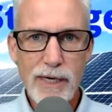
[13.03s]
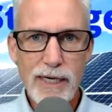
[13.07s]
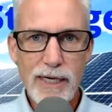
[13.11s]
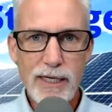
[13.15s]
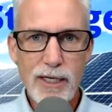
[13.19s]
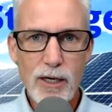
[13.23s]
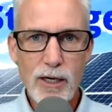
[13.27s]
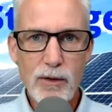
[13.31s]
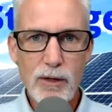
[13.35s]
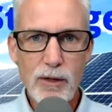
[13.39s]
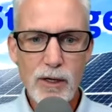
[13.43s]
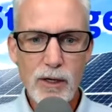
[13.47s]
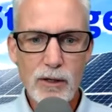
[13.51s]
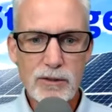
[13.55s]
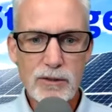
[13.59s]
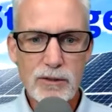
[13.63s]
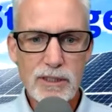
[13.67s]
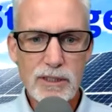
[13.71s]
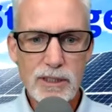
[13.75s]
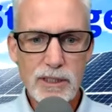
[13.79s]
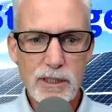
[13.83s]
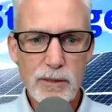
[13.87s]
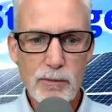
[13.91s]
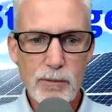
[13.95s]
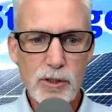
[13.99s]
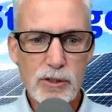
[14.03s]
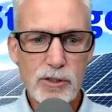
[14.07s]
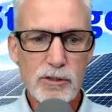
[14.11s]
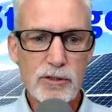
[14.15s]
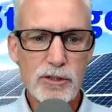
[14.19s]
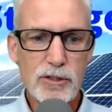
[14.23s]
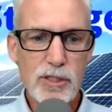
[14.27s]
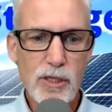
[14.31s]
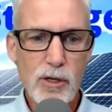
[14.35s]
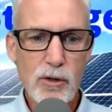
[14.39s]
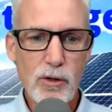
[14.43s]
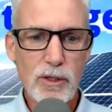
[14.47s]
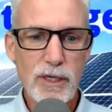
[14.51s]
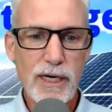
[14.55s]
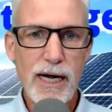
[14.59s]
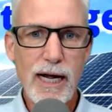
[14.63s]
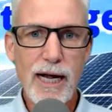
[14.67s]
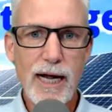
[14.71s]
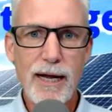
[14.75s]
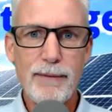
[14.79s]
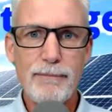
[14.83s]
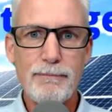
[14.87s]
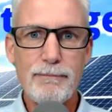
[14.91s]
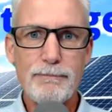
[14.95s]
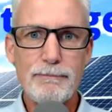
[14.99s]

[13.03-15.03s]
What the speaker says: co-host, the commercial solar guy.